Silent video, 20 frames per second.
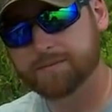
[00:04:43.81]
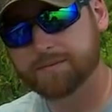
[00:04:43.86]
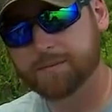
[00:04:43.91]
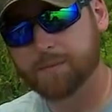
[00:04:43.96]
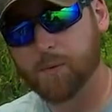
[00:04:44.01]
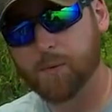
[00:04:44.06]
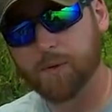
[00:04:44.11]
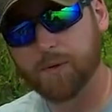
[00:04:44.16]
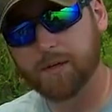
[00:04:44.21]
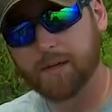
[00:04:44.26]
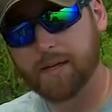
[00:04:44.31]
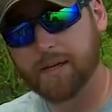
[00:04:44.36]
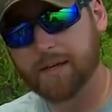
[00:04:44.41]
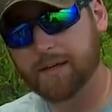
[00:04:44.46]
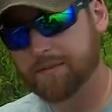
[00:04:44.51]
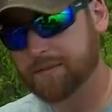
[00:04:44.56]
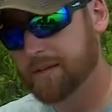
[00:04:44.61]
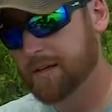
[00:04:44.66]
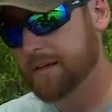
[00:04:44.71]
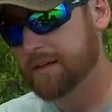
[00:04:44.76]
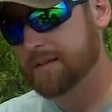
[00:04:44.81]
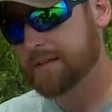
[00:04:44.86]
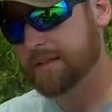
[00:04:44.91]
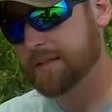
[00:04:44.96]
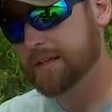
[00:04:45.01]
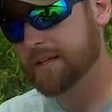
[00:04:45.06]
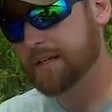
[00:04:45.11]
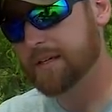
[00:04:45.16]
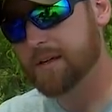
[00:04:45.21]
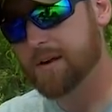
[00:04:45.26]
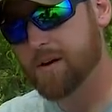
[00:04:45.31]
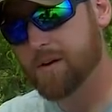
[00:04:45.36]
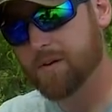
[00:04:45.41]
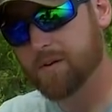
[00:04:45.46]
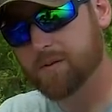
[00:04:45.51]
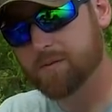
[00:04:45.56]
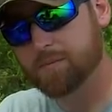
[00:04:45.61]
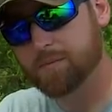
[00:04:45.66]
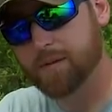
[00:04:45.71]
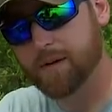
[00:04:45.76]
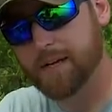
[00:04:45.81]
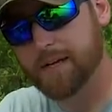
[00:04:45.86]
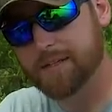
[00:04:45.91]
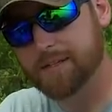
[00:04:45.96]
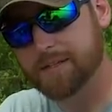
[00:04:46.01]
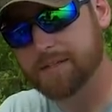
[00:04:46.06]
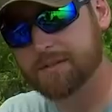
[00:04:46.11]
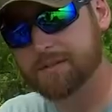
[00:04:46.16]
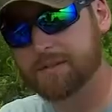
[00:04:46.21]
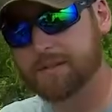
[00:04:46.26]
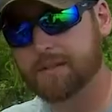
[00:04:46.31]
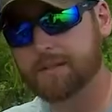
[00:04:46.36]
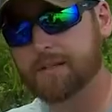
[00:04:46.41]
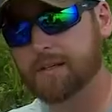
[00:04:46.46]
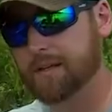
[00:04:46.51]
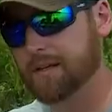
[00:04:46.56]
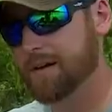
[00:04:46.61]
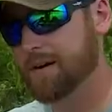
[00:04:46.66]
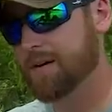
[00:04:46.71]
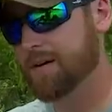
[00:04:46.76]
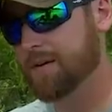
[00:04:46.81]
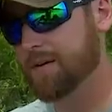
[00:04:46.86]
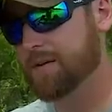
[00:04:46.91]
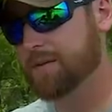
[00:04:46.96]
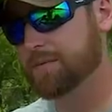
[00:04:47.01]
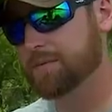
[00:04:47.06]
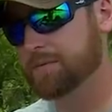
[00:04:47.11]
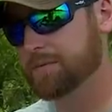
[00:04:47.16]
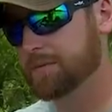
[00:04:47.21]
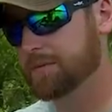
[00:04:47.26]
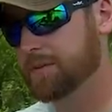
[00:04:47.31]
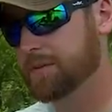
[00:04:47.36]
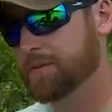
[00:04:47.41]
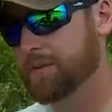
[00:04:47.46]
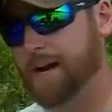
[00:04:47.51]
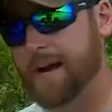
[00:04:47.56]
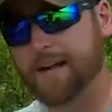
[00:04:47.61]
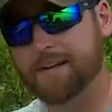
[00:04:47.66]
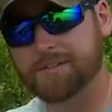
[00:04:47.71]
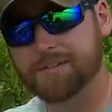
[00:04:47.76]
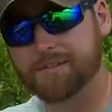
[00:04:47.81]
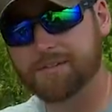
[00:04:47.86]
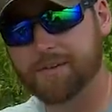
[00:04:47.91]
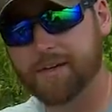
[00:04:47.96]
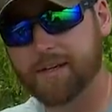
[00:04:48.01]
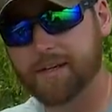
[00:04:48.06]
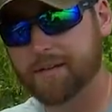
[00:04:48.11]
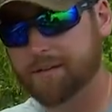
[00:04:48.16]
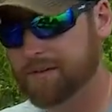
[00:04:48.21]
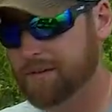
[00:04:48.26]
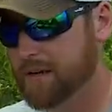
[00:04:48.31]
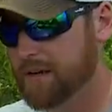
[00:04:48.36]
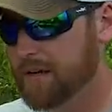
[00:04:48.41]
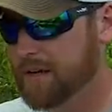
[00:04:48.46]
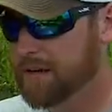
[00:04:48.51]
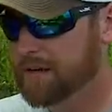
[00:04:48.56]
more or less, to get caught on branches, to get caught on grass strands.